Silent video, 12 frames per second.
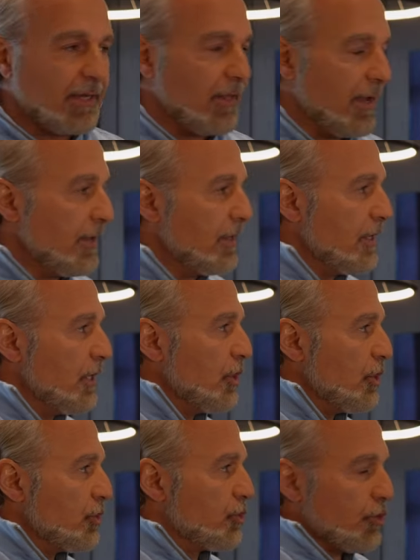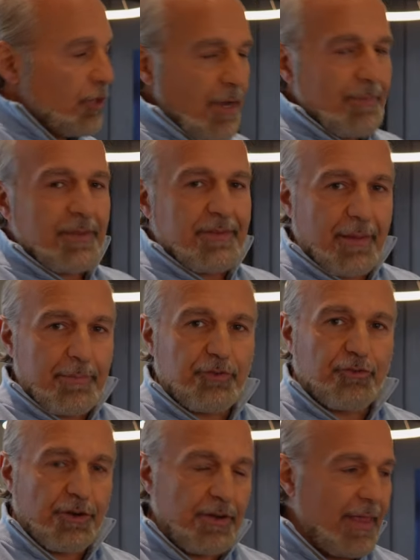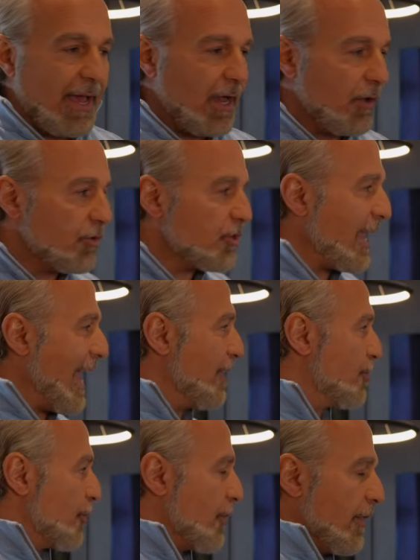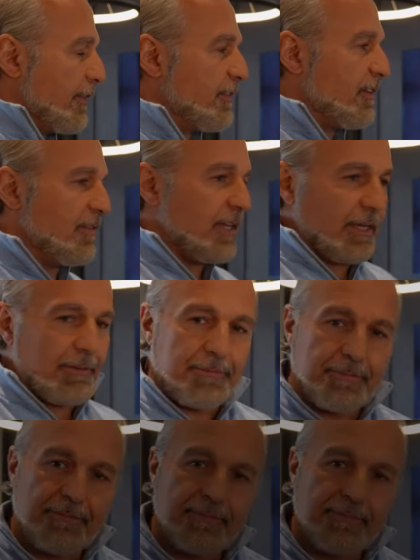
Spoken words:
Nicola, turn up the temperature in the house and turn on the TV.